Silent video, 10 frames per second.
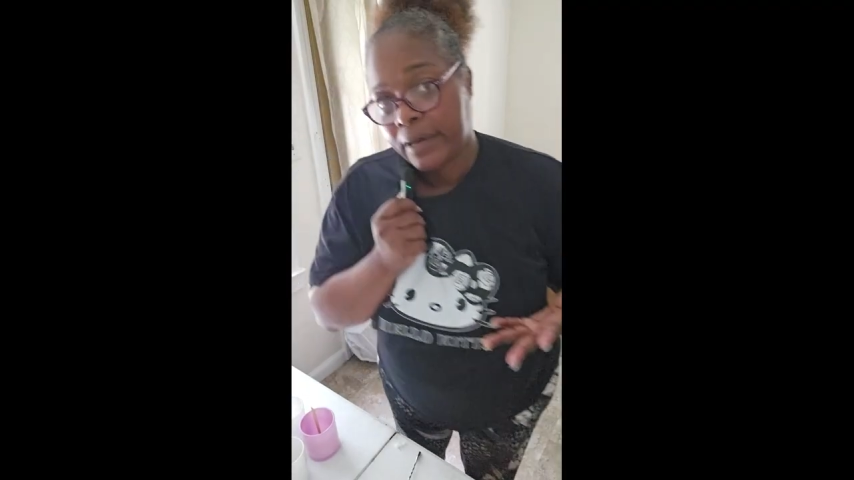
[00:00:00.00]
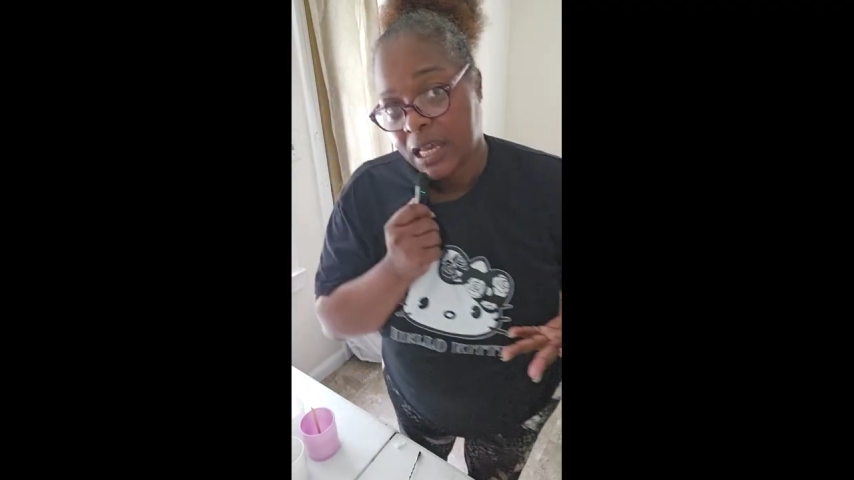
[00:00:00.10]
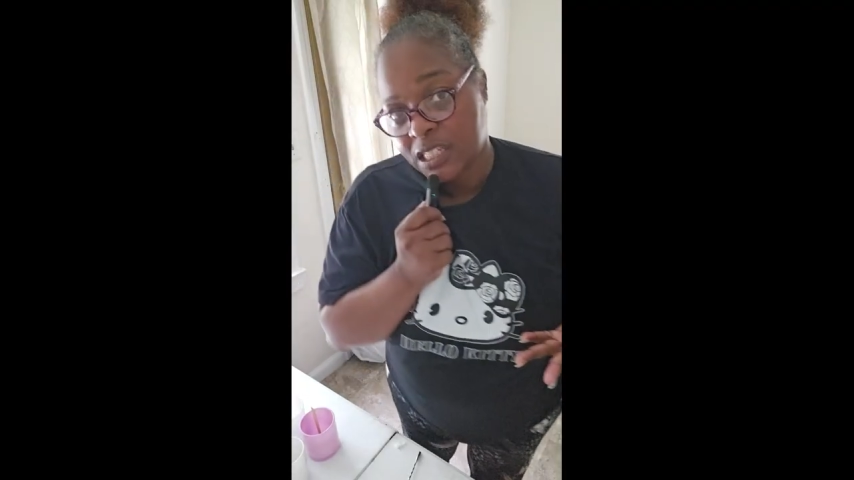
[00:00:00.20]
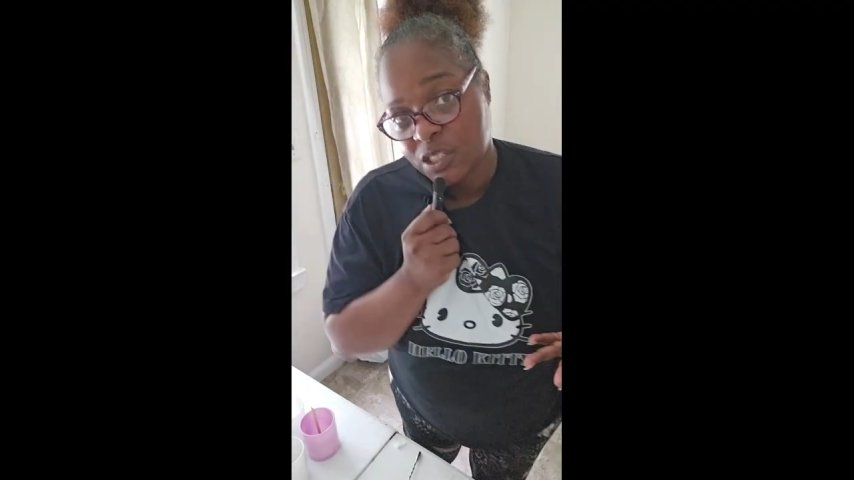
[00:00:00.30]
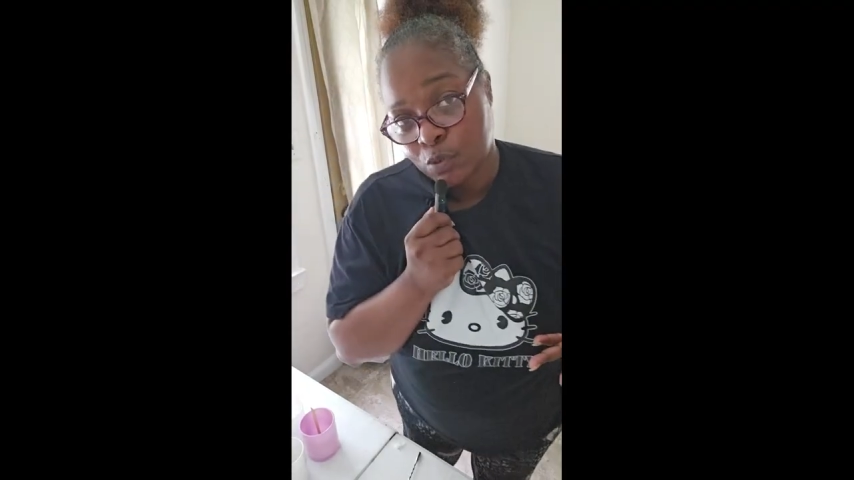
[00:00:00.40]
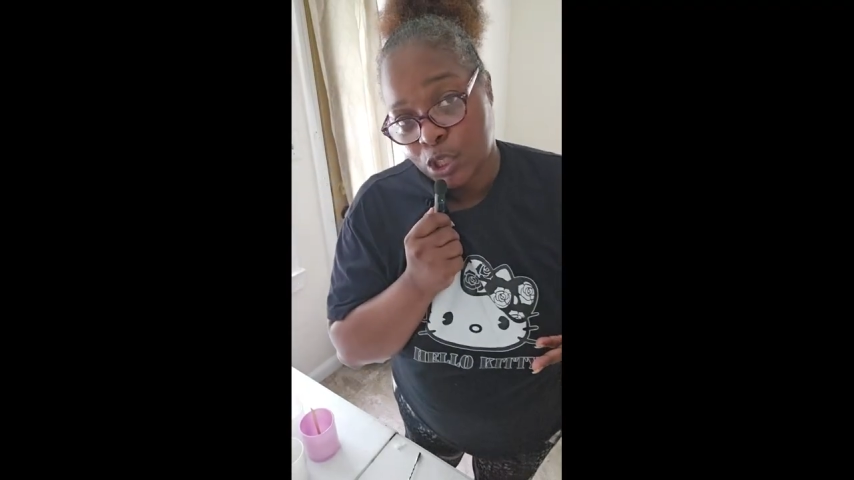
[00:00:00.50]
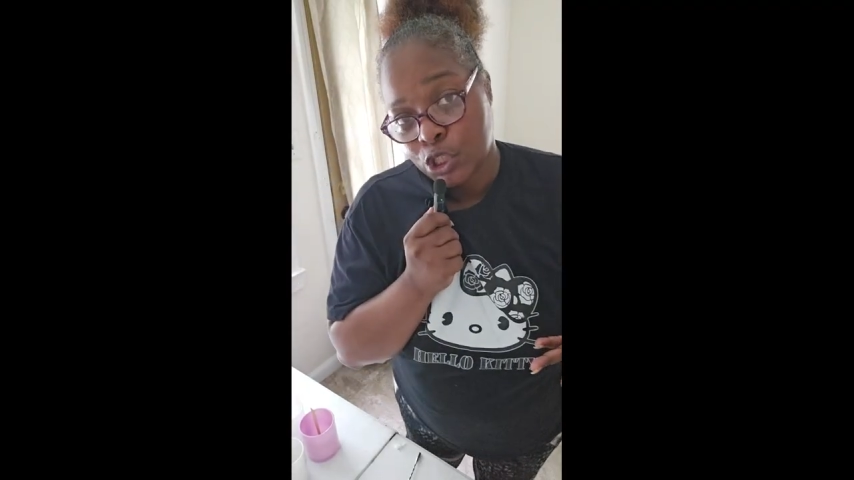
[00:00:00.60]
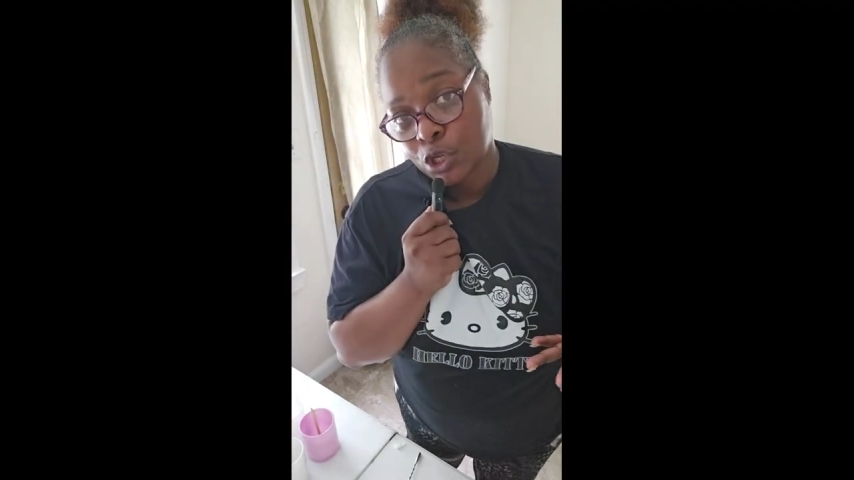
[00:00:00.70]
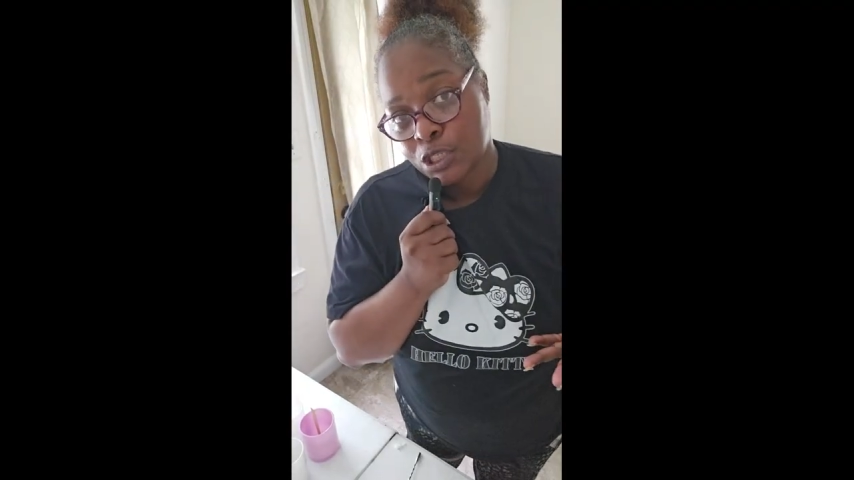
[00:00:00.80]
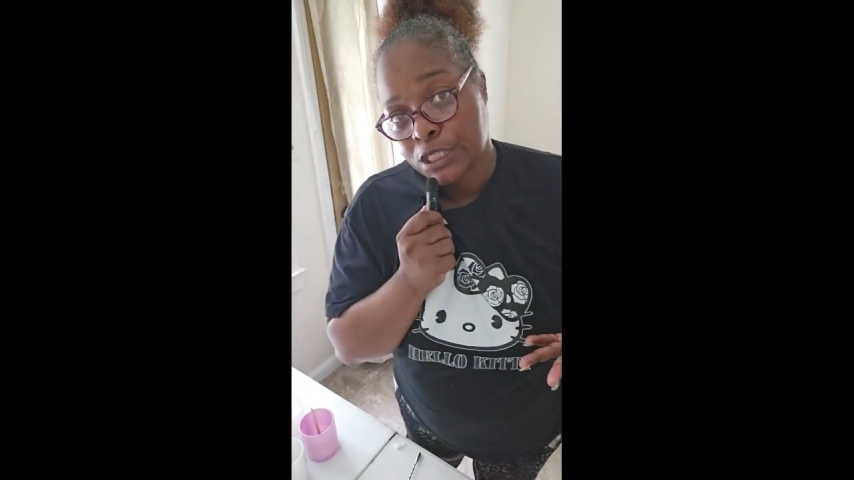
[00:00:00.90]
I just
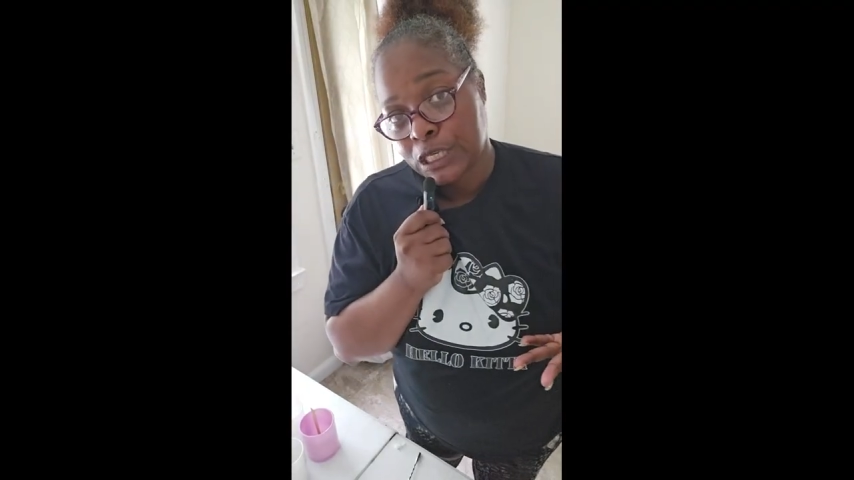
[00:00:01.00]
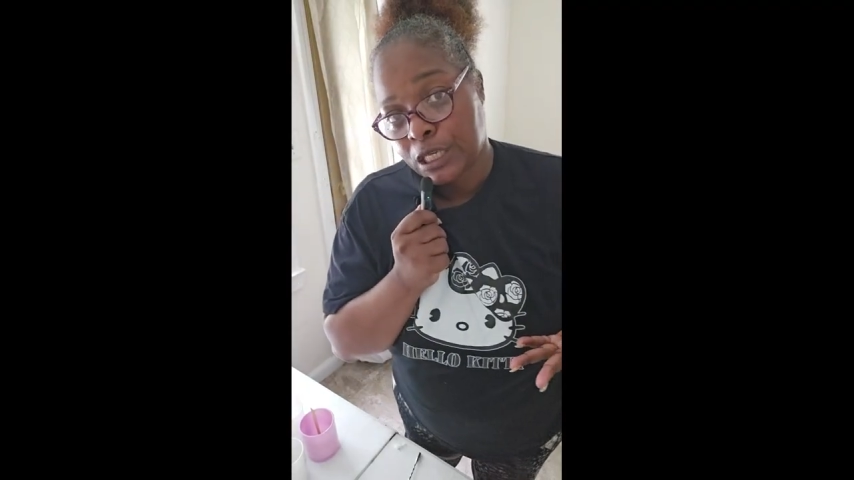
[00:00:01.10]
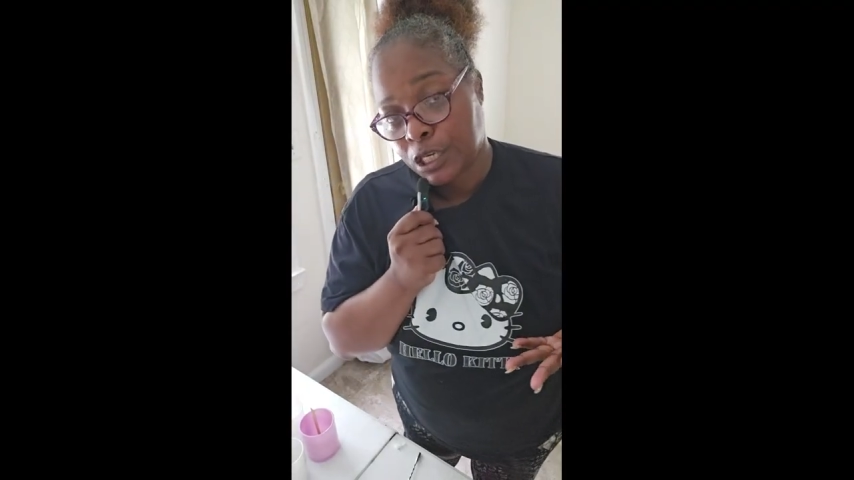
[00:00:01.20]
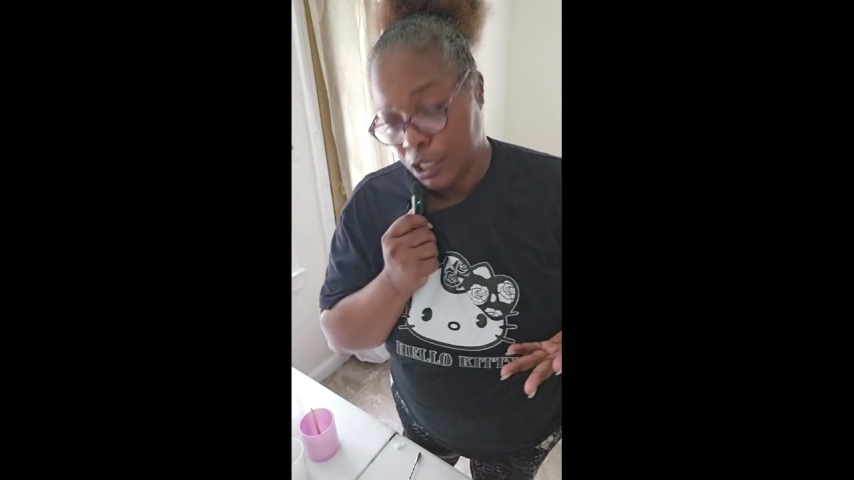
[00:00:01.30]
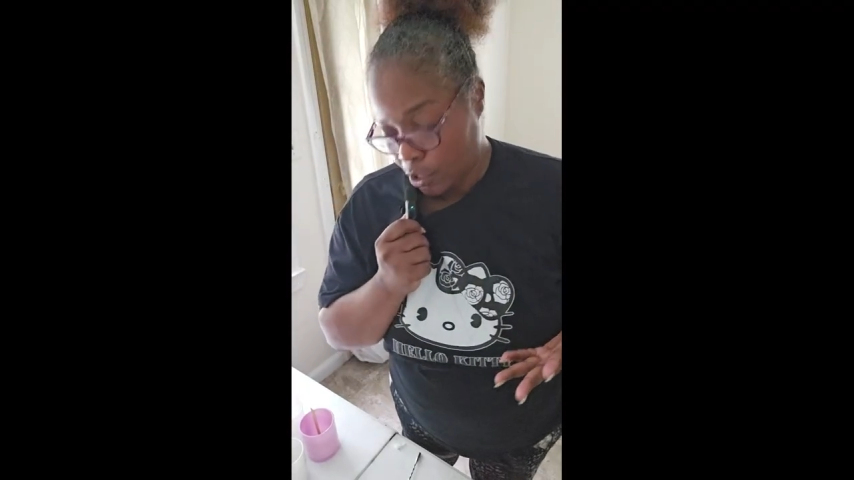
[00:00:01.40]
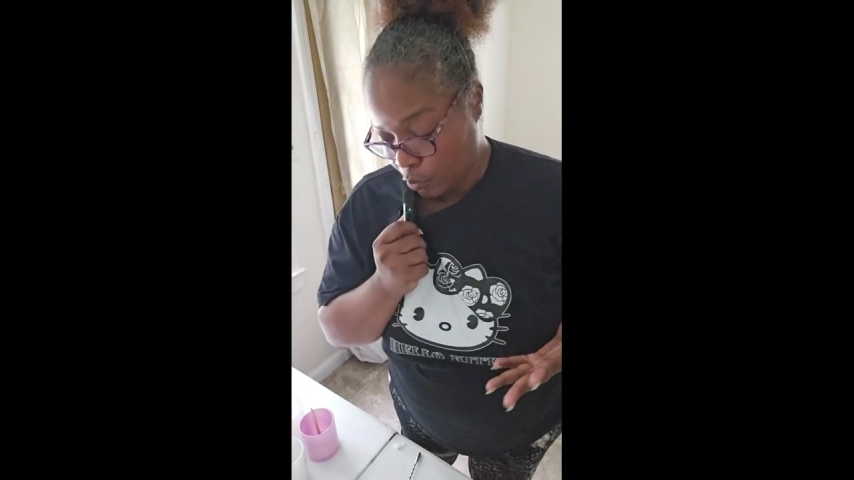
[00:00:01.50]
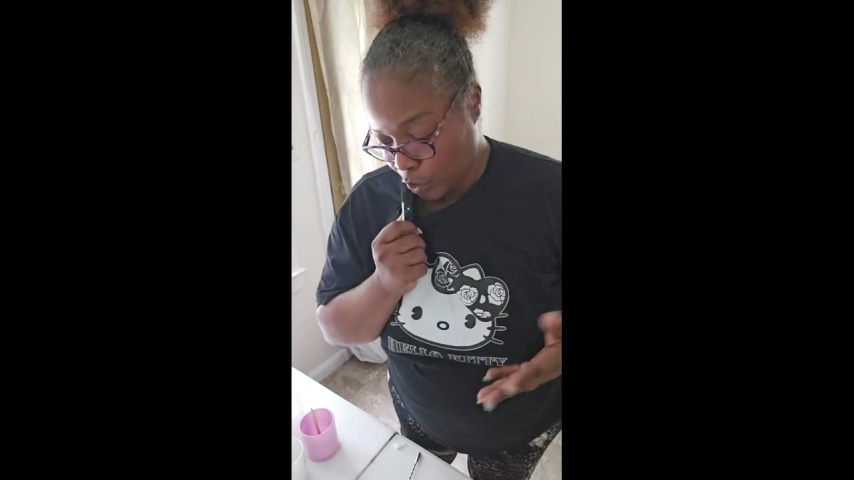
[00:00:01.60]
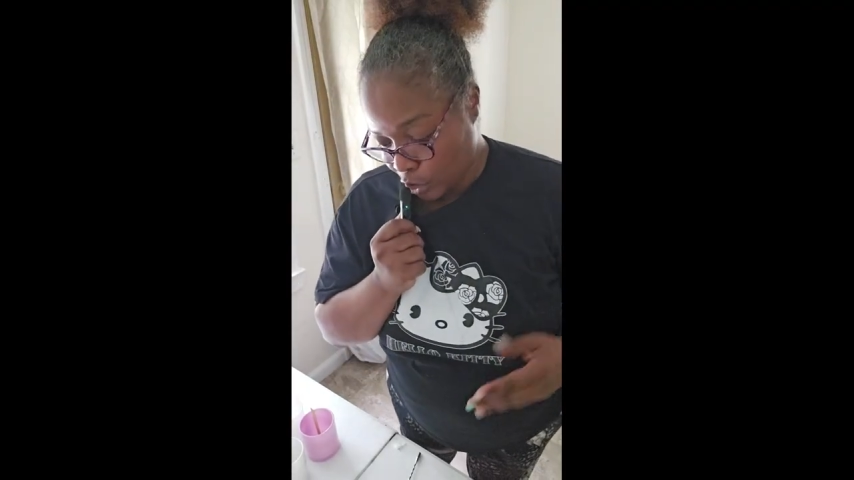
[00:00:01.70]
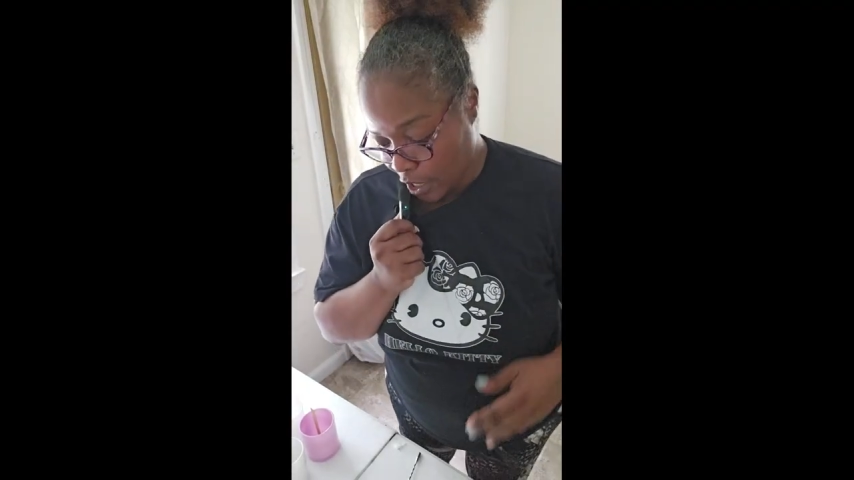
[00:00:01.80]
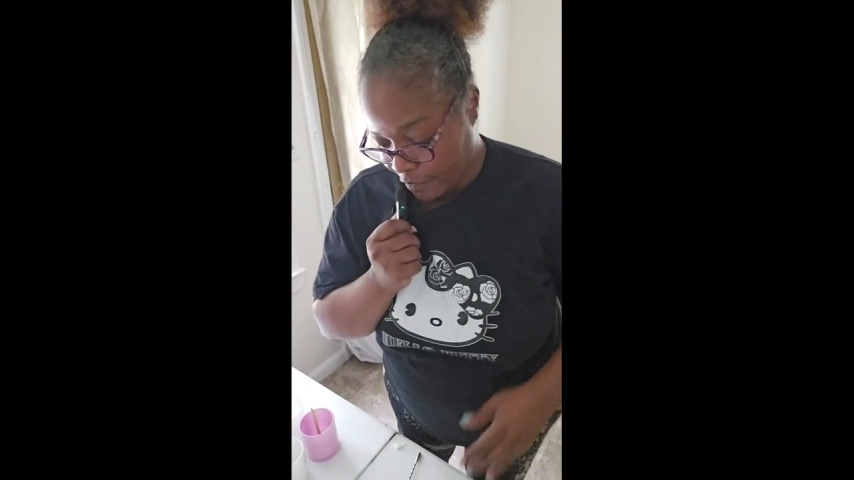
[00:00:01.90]
wanted y'all to see
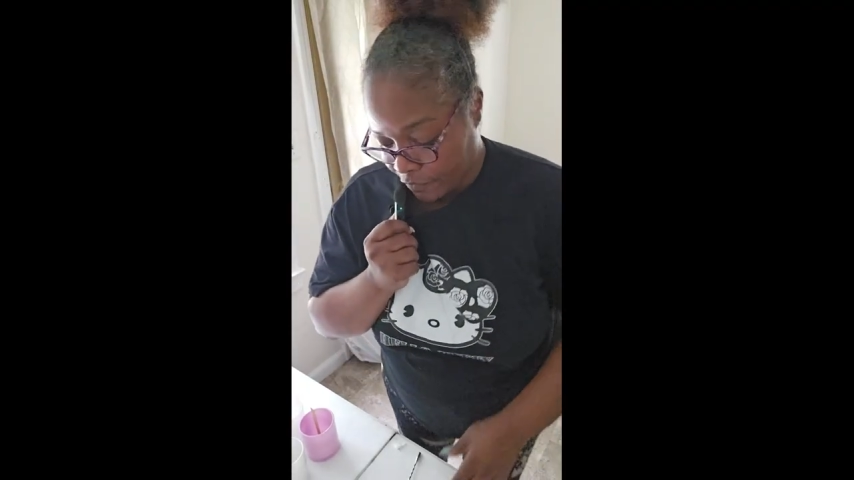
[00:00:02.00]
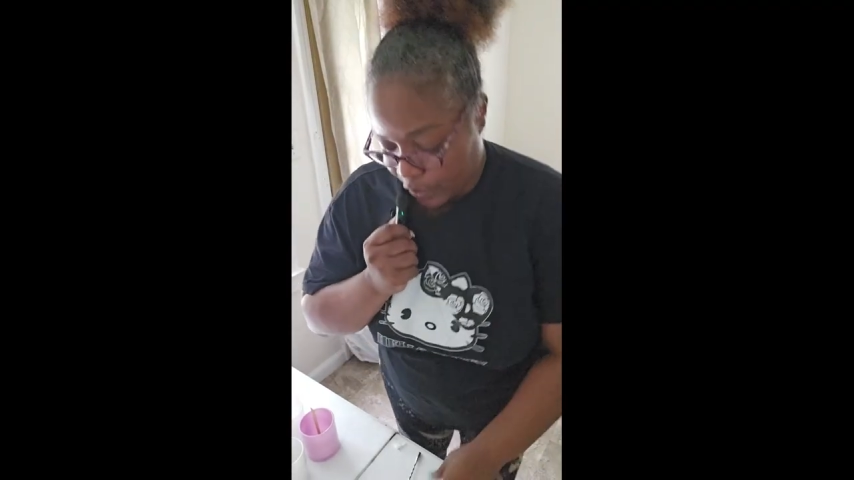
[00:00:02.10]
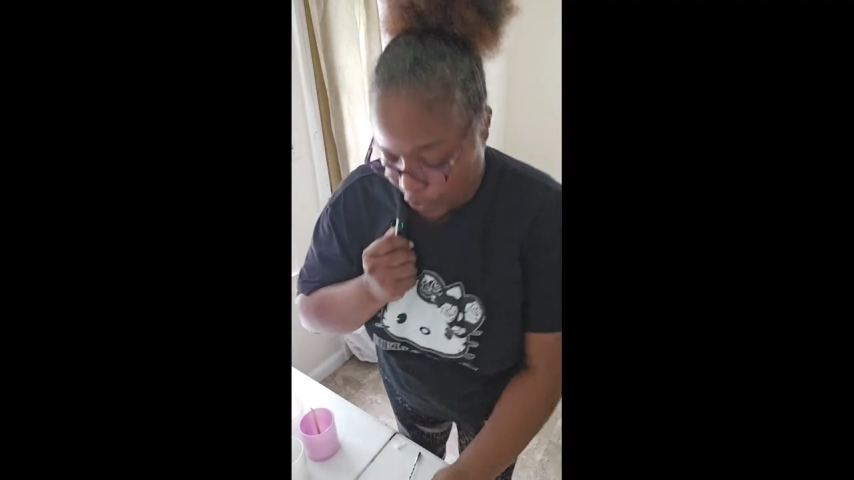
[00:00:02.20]
what y'all having for